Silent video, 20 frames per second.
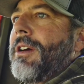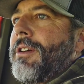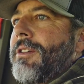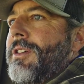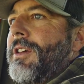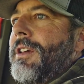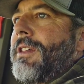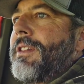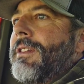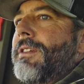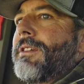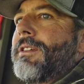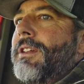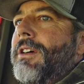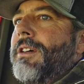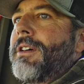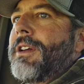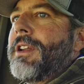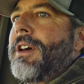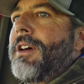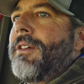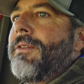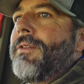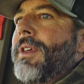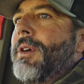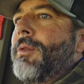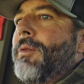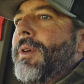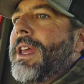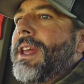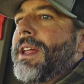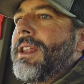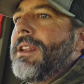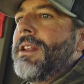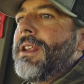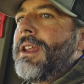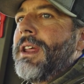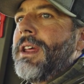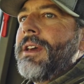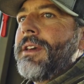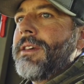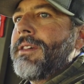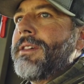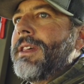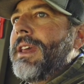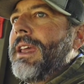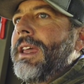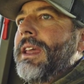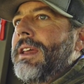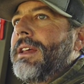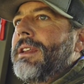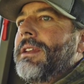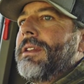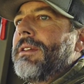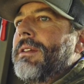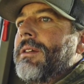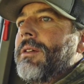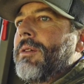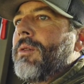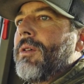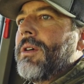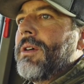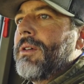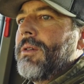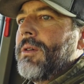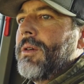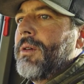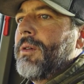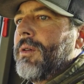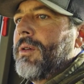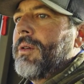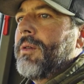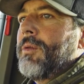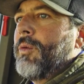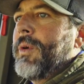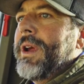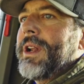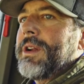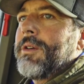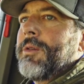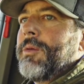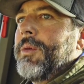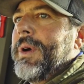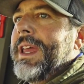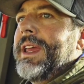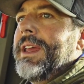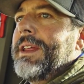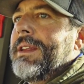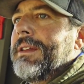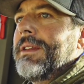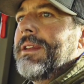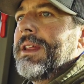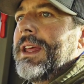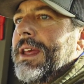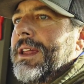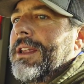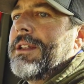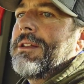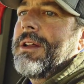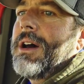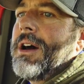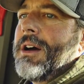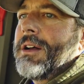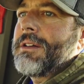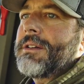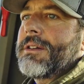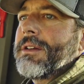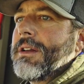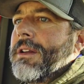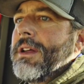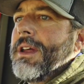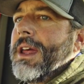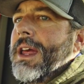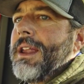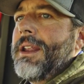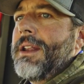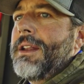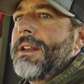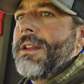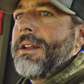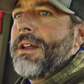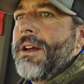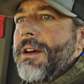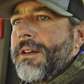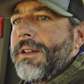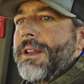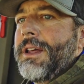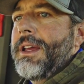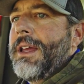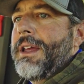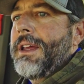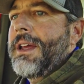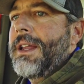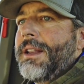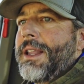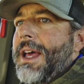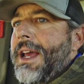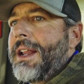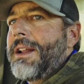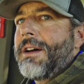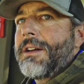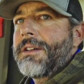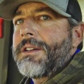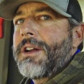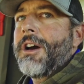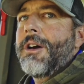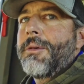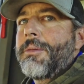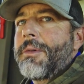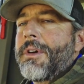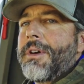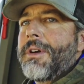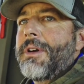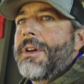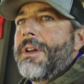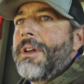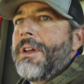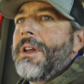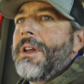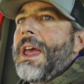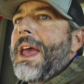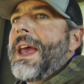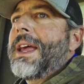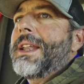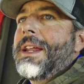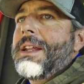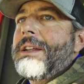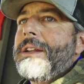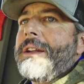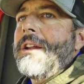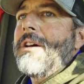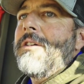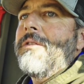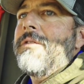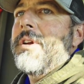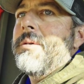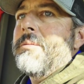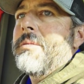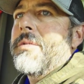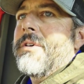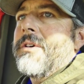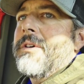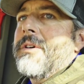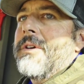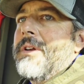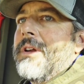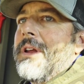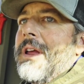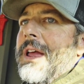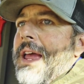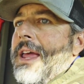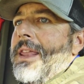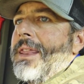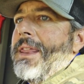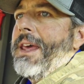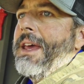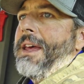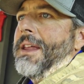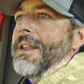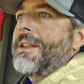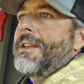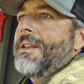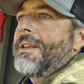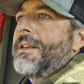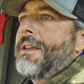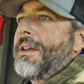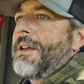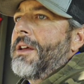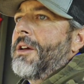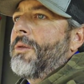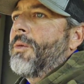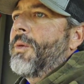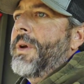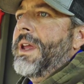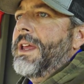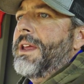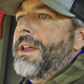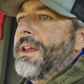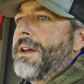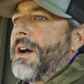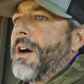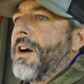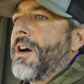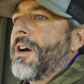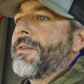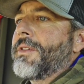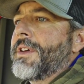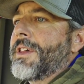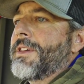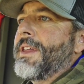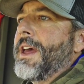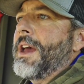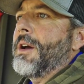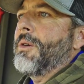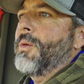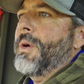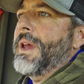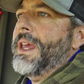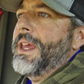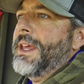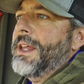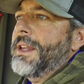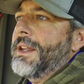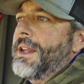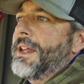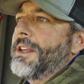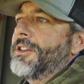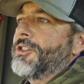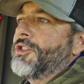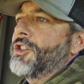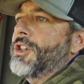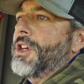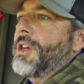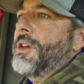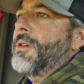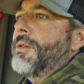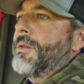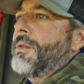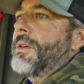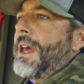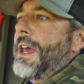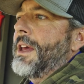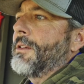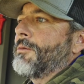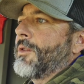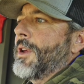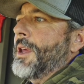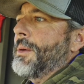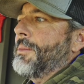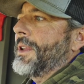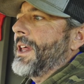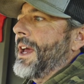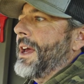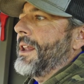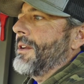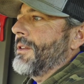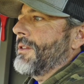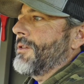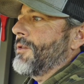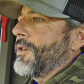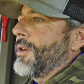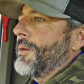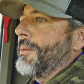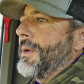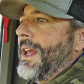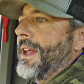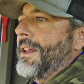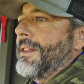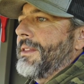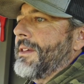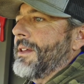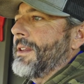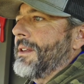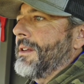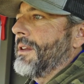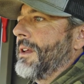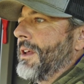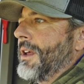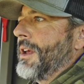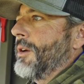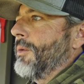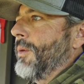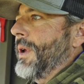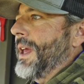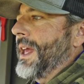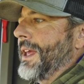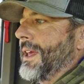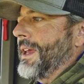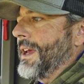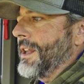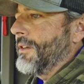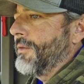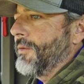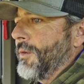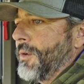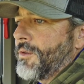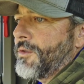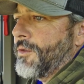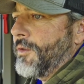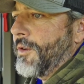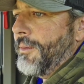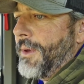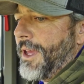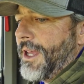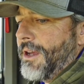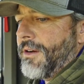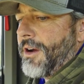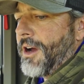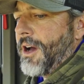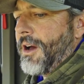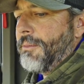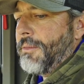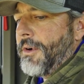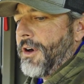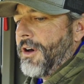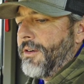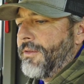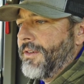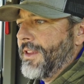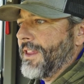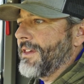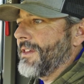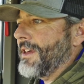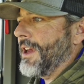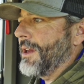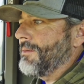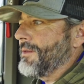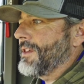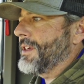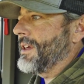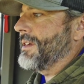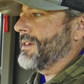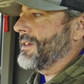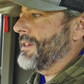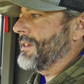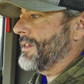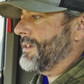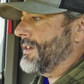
Our season's long enough that we can seed winter wheat in early and late October and into November, and then we harvest that wheat in June and replant soybeans, and we can get a full soybean crop off in the same season.